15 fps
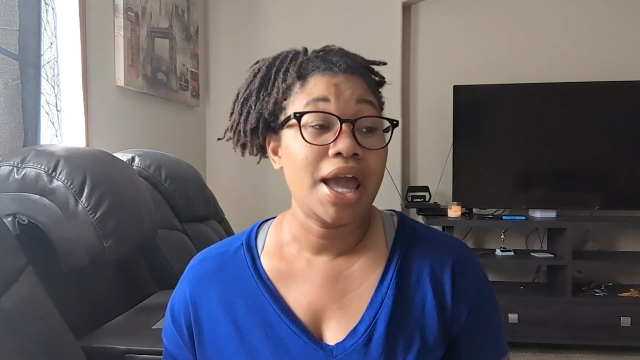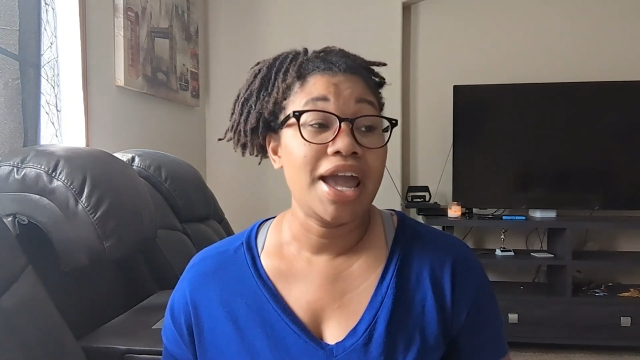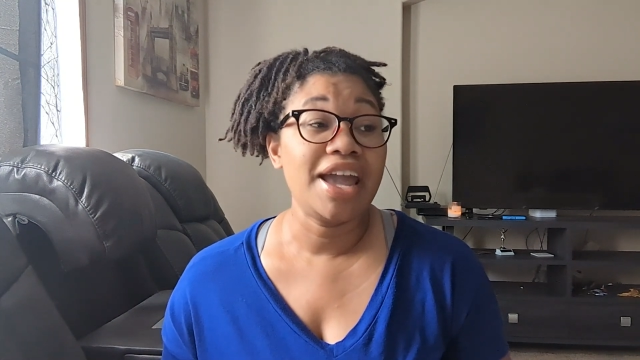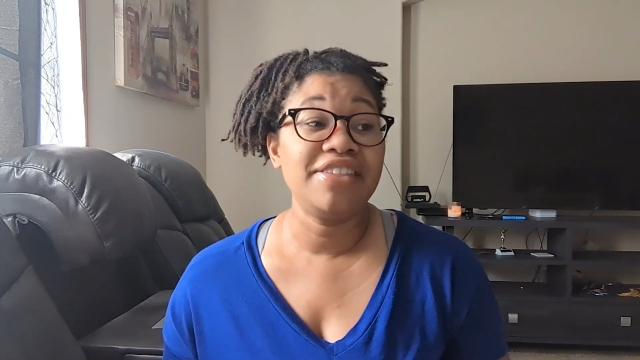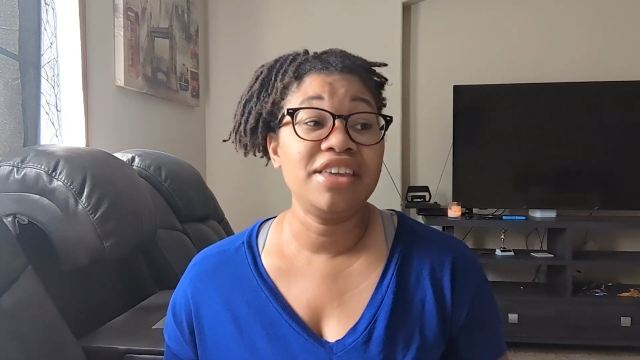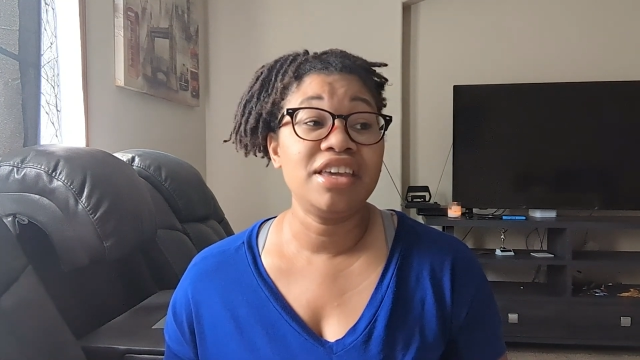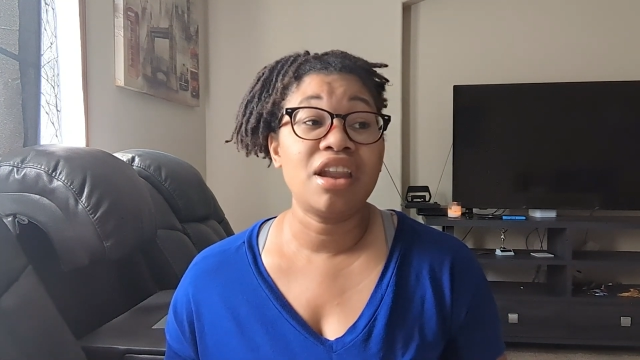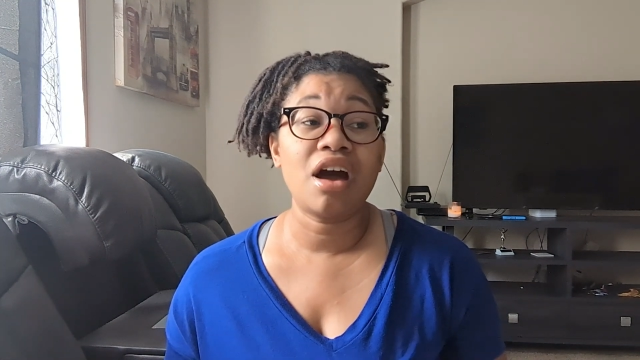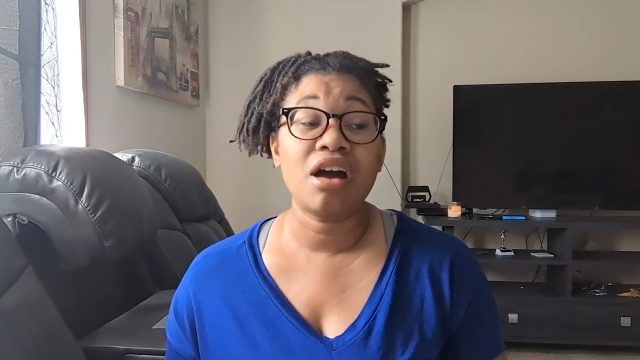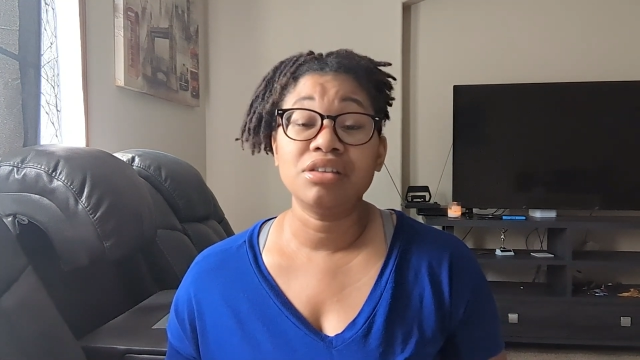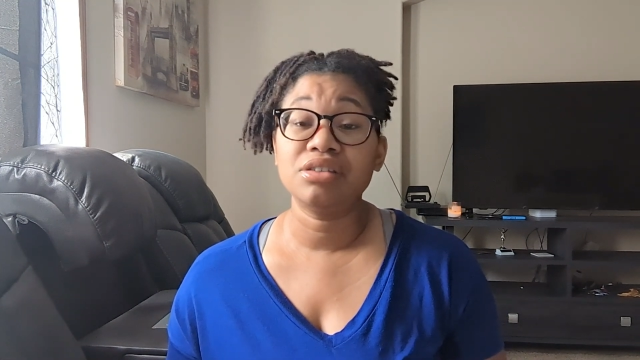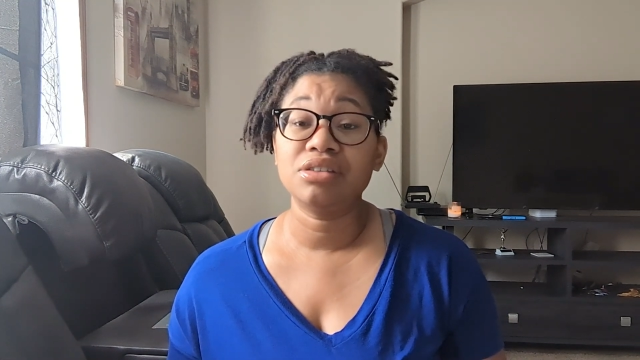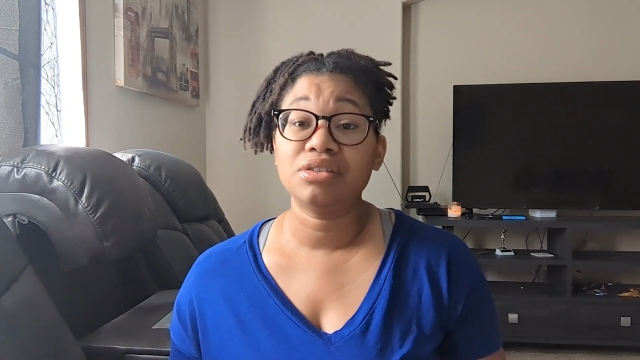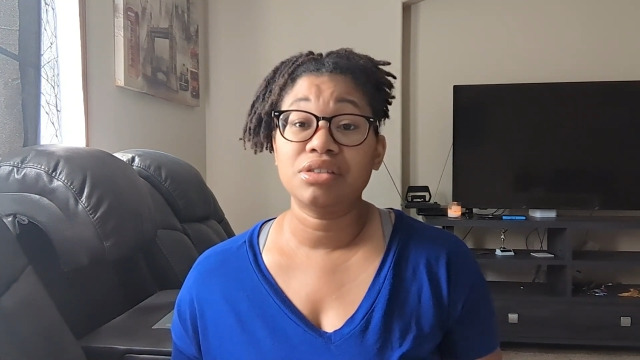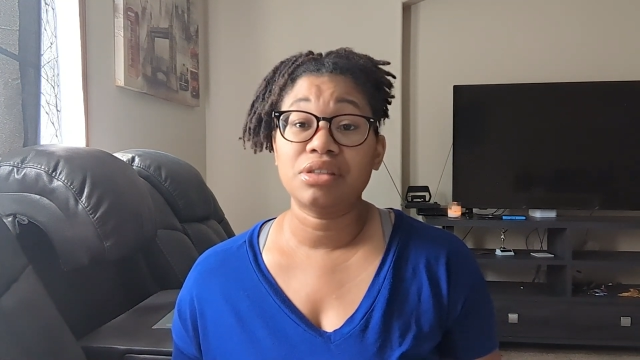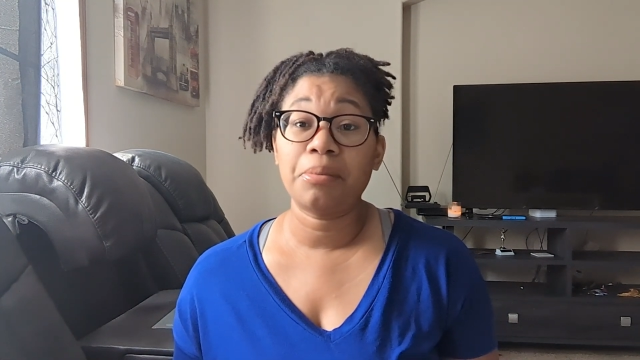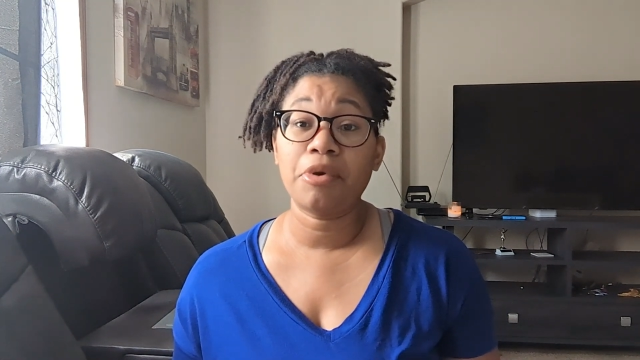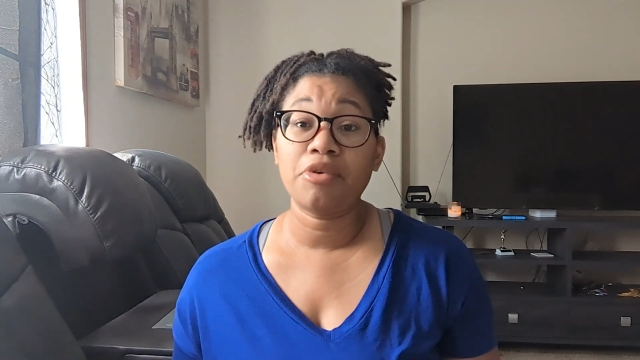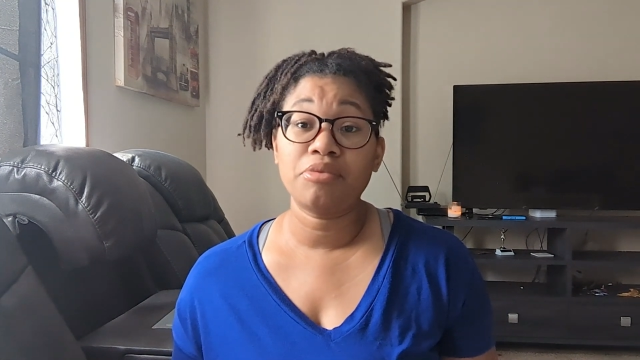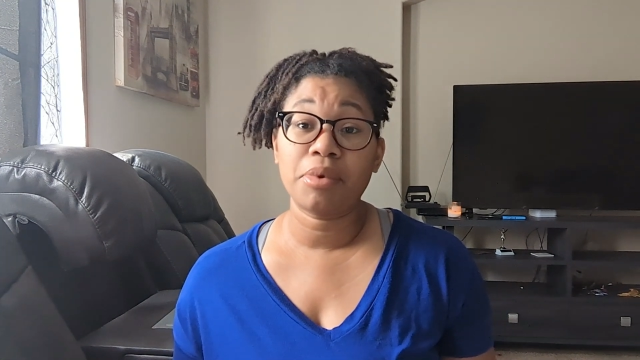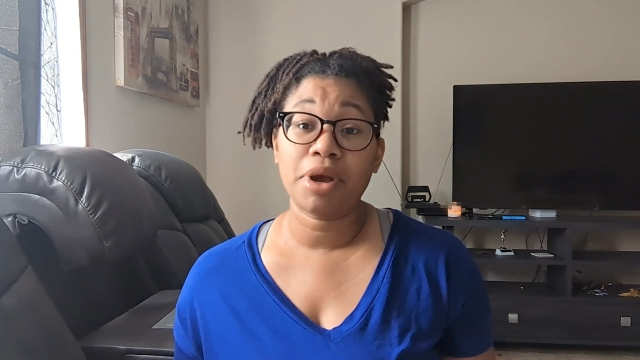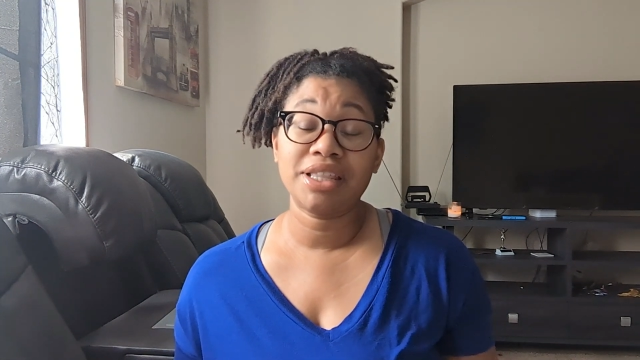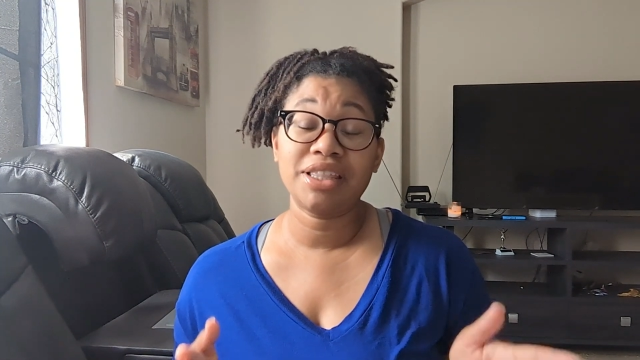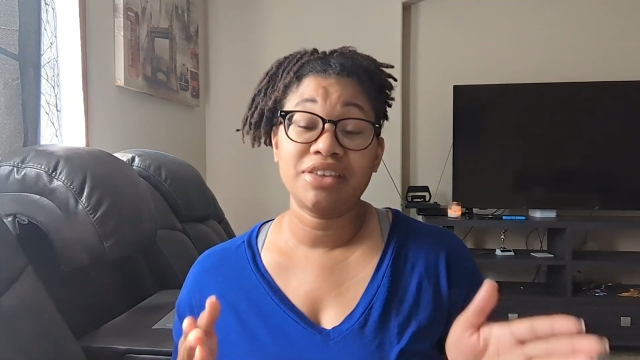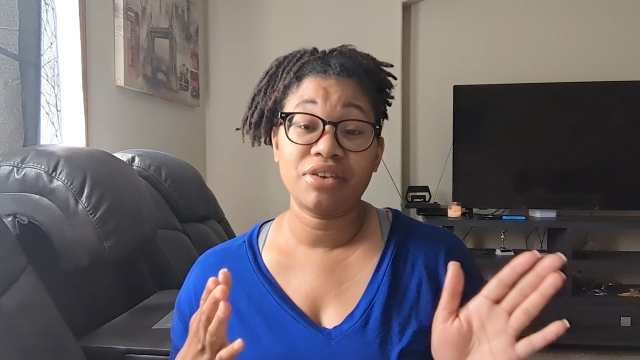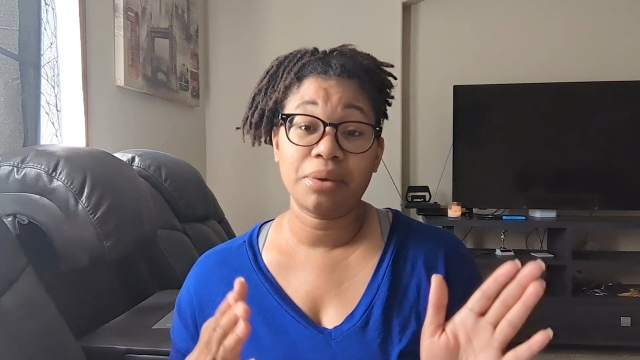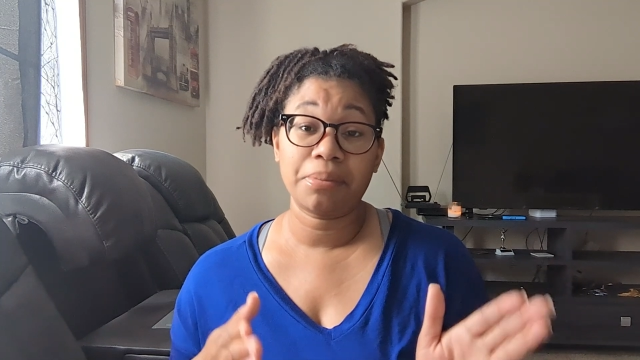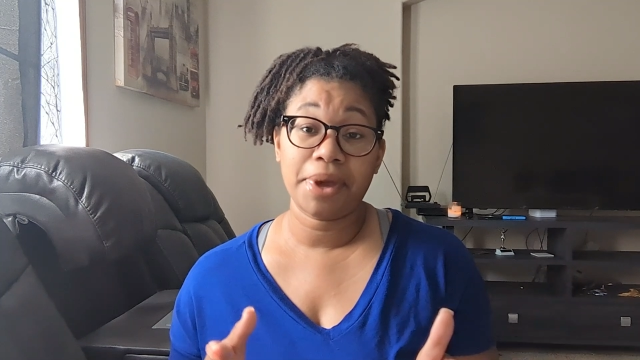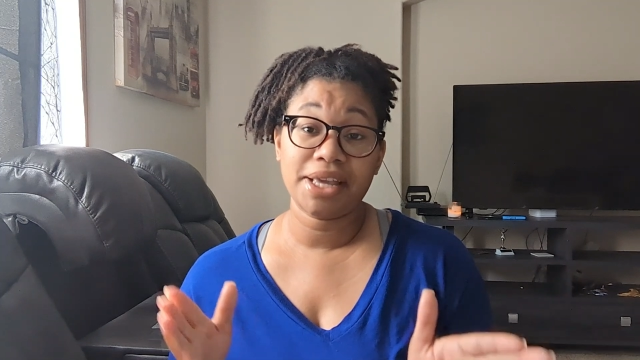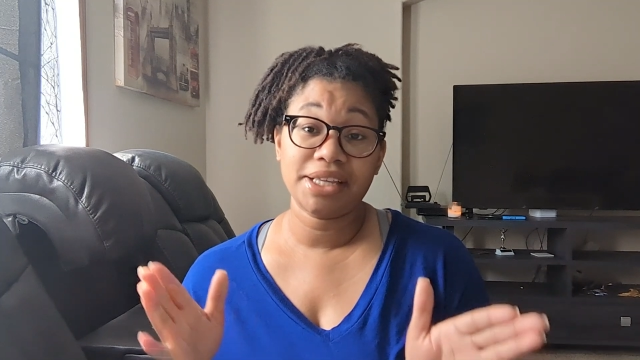And then also some of them are
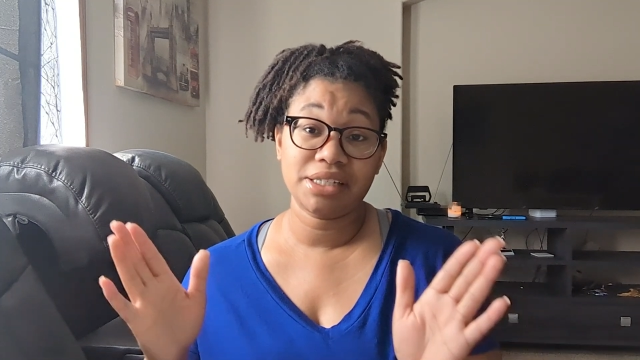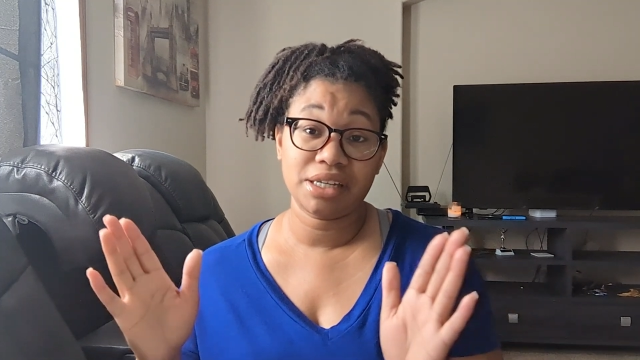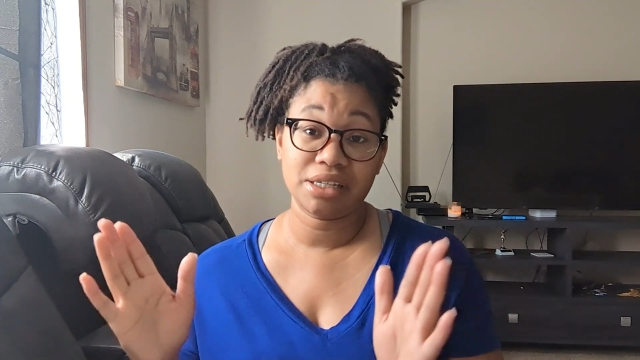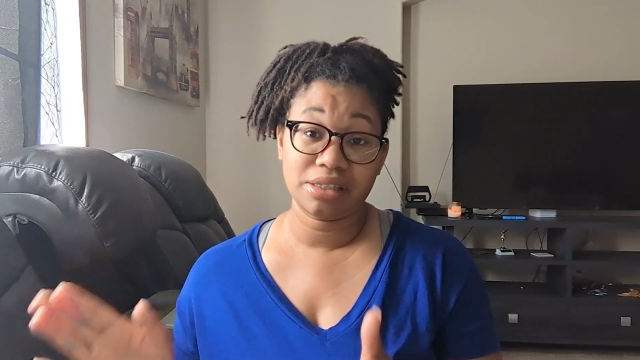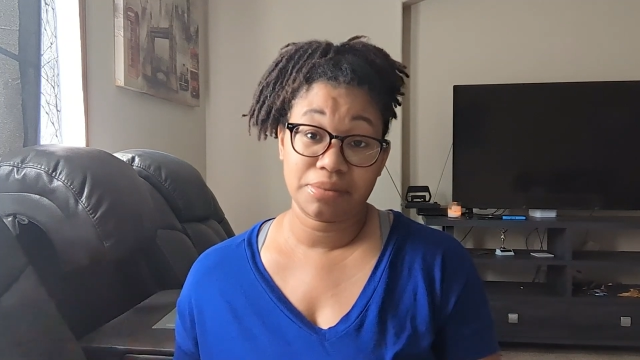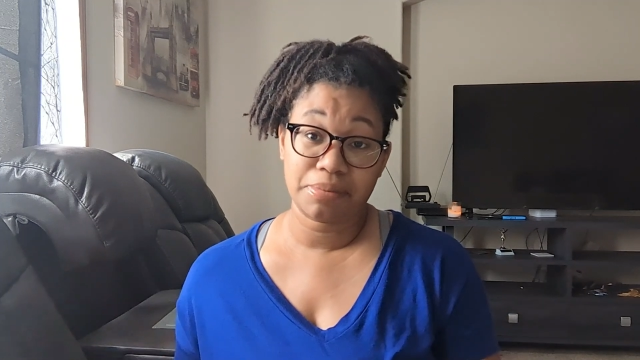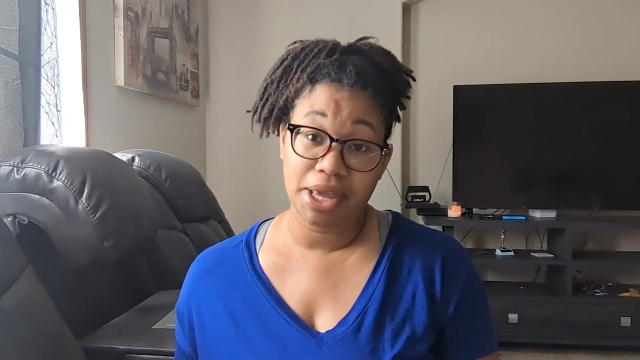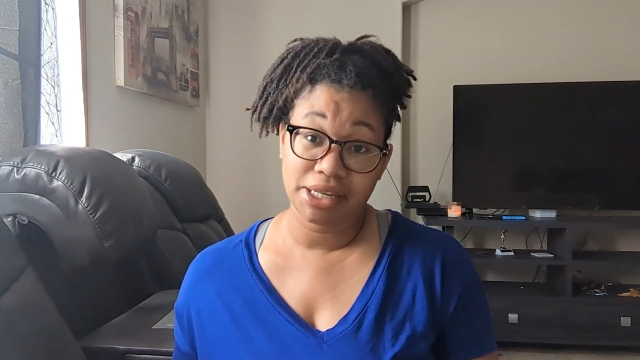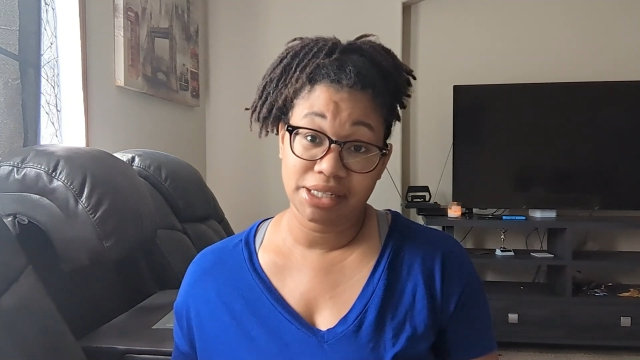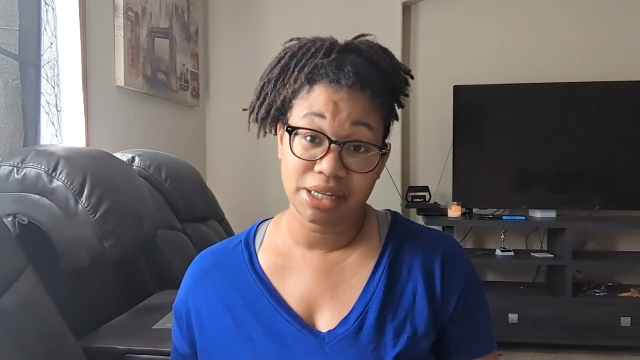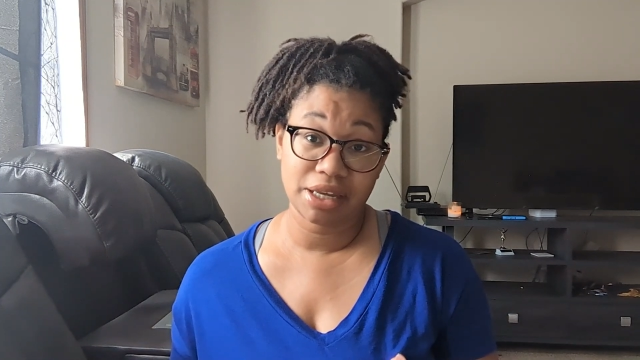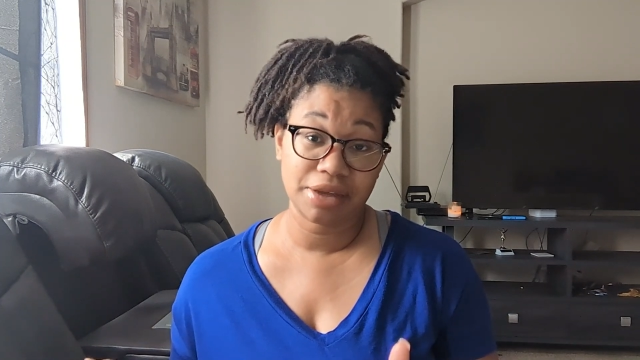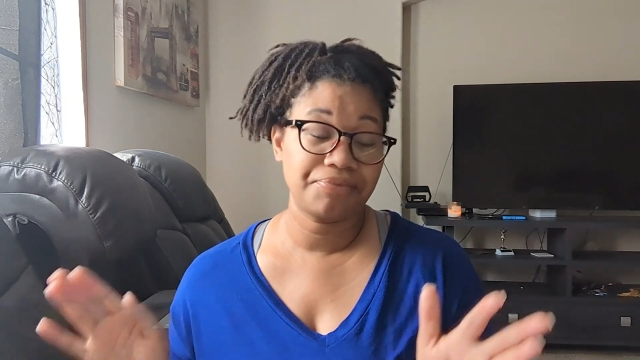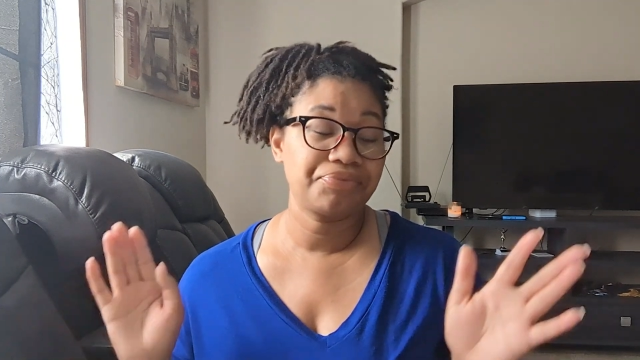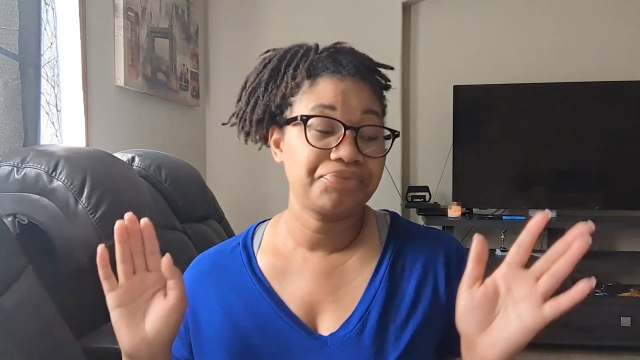living paycheck to paycheck.